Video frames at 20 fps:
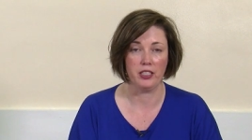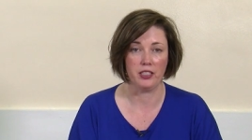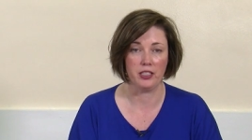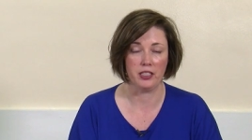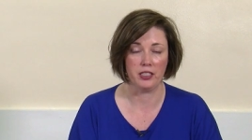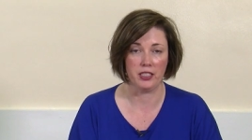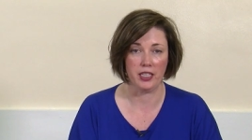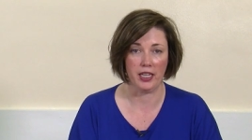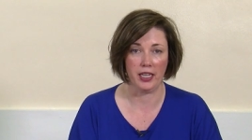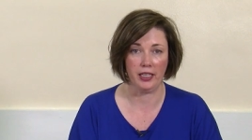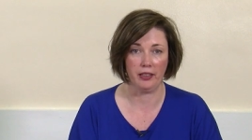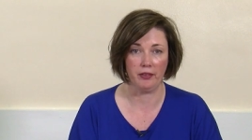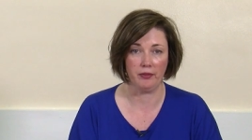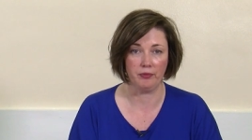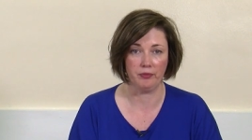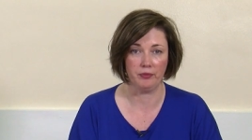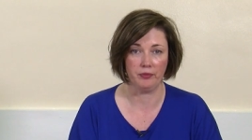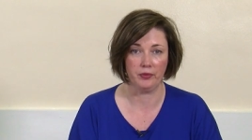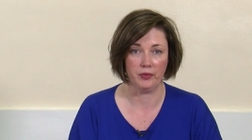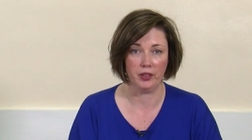to 10,
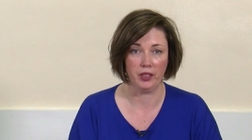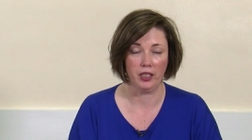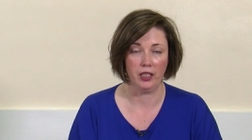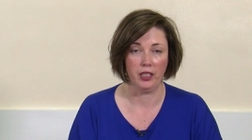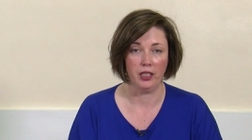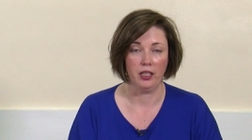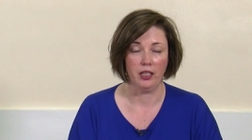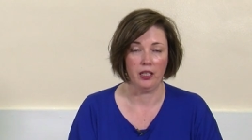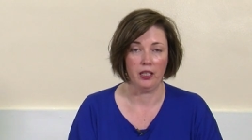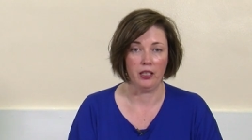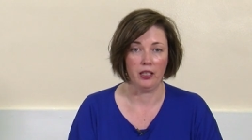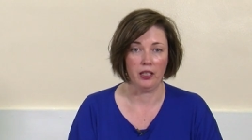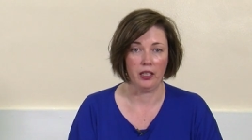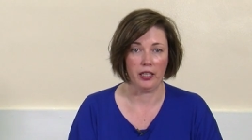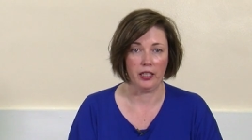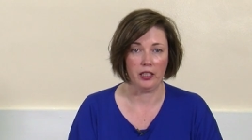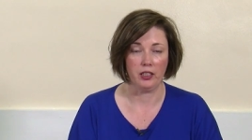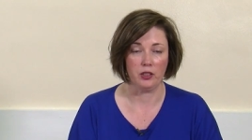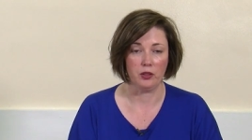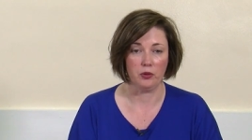
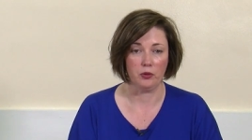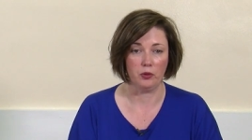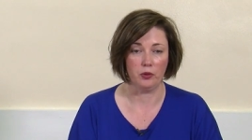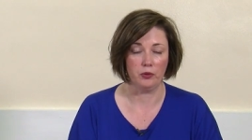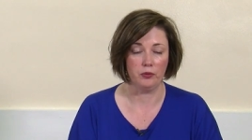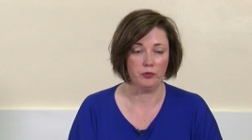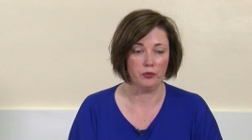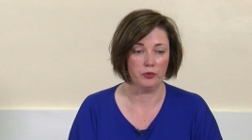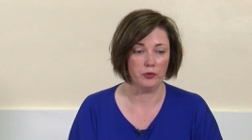like so.